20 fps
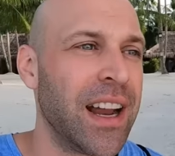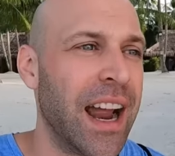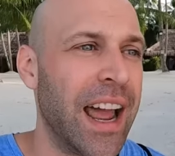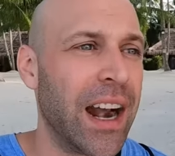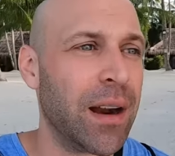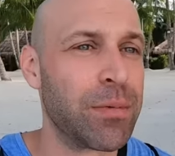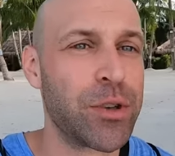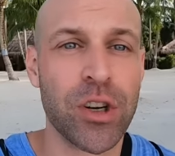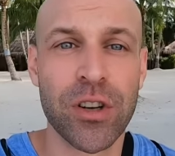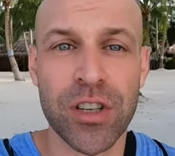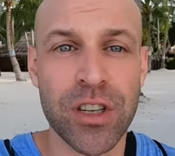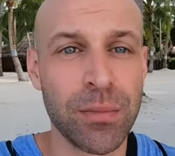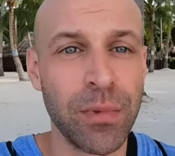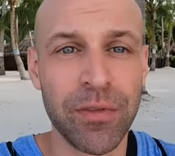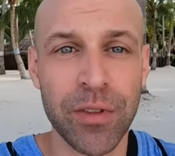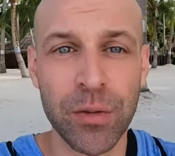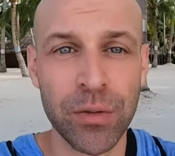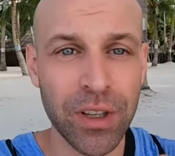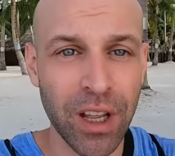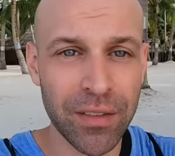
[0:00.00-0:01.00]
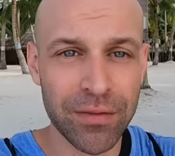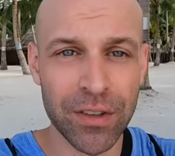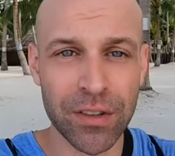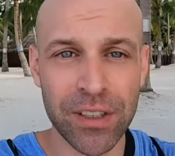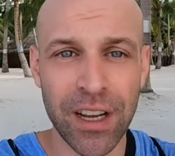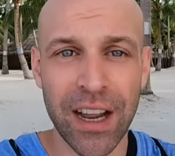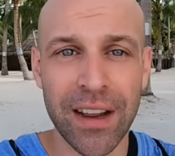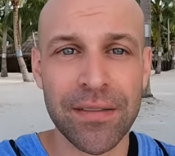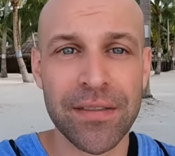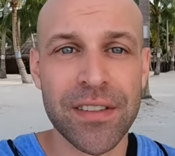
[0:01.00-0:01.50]
And I'm sure some of you love your
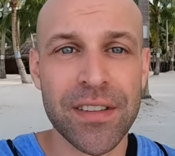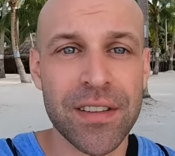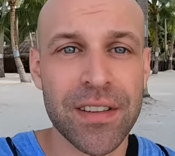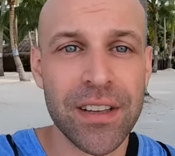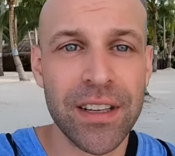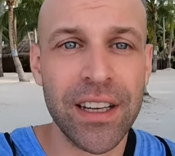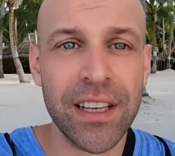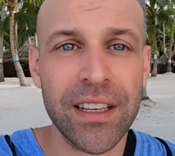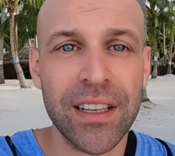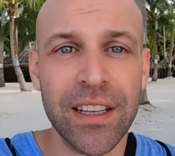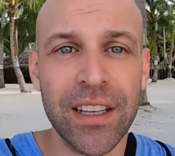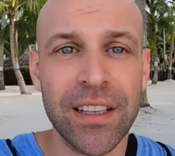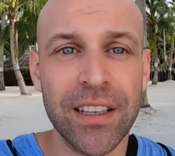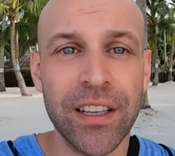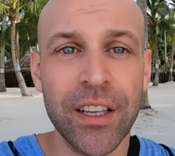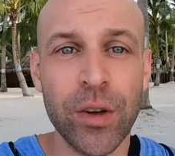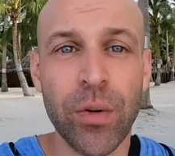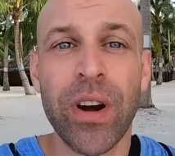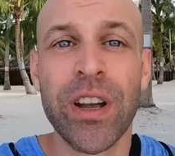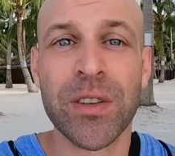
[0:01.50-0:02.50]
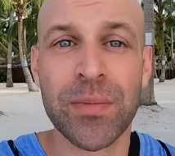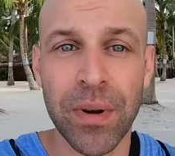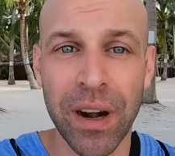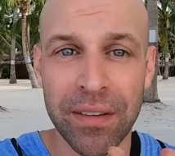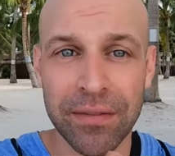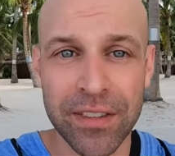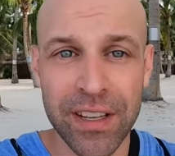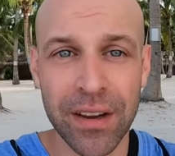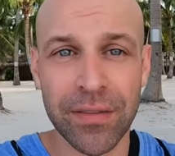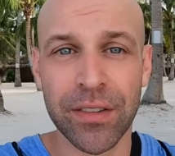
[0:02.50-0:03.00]
lives in the US, but
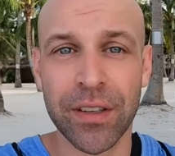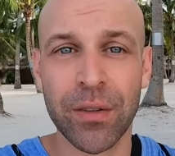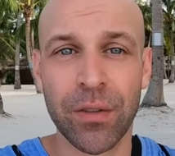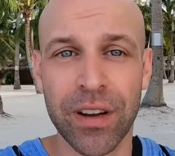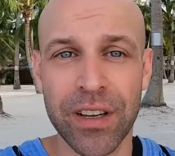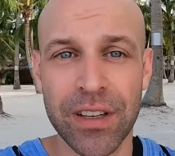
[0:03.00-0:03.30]
I've definitely